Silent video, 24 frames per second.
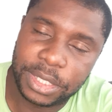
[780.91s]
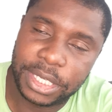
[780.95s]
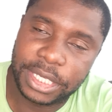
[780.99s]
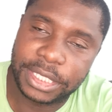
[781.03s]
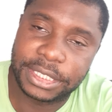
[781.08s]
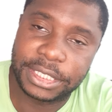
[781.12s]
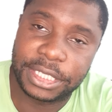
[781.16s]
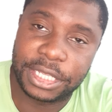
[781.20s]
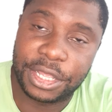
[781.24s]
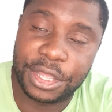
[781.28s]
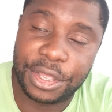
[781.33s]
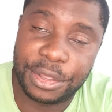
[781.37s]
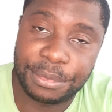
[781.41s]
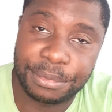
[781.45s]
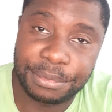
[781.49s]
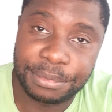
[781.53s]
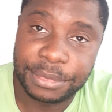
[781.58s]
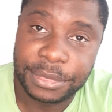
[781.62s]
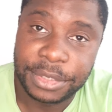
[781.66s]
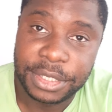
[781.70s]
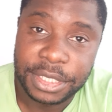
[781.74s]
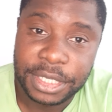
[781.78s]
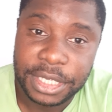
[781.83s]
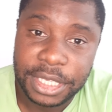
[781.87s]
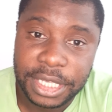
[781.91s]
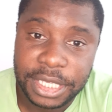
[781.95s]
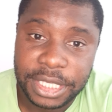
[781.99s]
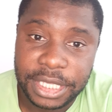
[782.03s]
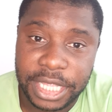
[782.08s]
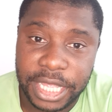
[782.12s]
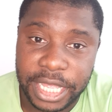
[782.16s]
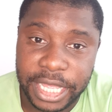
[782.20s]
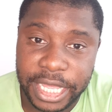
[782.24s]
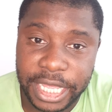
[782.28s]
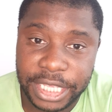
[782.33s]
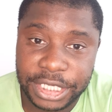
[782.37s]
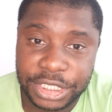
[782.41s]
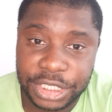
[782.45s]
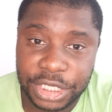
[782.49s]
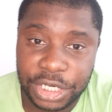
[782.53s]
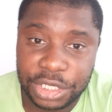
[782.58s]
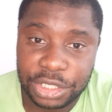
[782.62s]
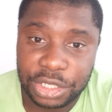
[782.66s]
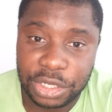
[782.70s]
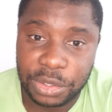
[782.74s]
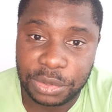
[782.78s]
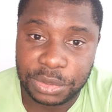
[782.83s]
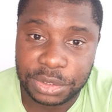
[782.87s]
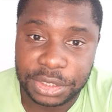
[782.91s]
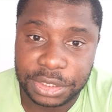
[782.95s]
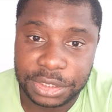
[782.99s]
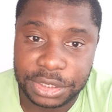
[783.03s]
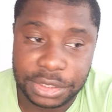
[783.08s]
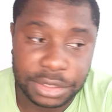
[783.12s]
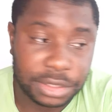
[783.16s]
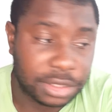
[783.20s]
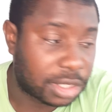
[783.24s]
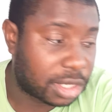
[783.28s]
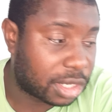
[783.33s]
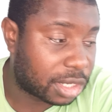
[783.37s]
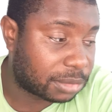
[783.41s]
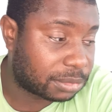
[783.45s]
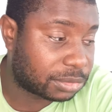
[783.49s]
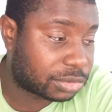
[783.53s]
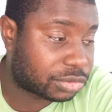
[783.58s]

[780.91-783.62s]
and they're edging closer to the